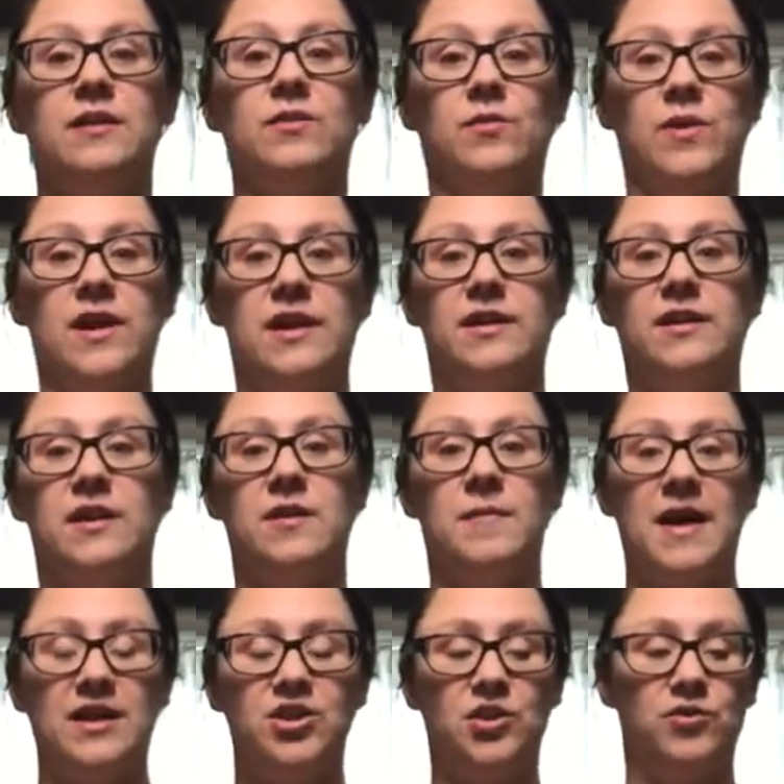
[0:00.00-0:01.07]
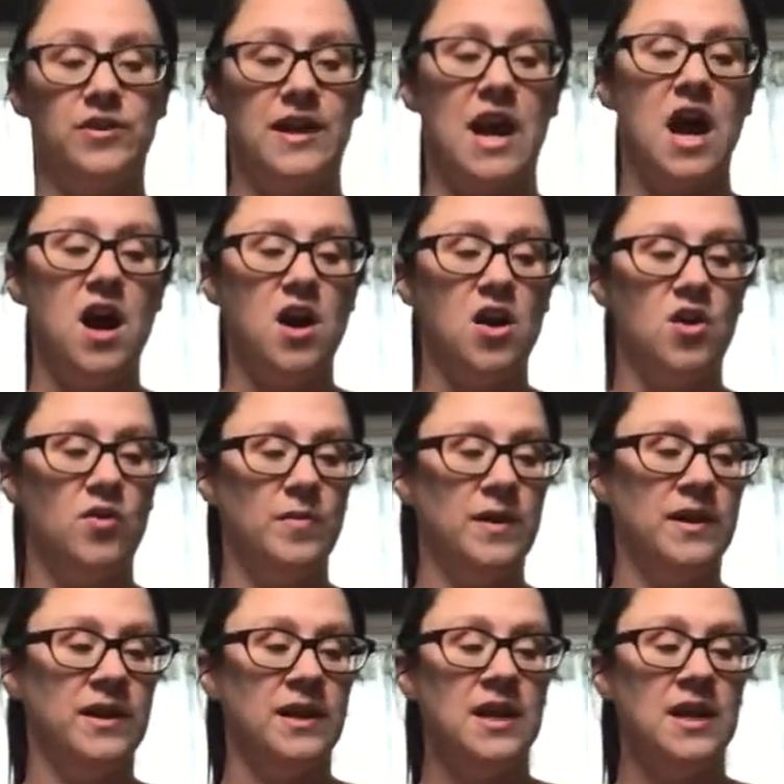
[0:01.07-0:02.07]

with my children at home,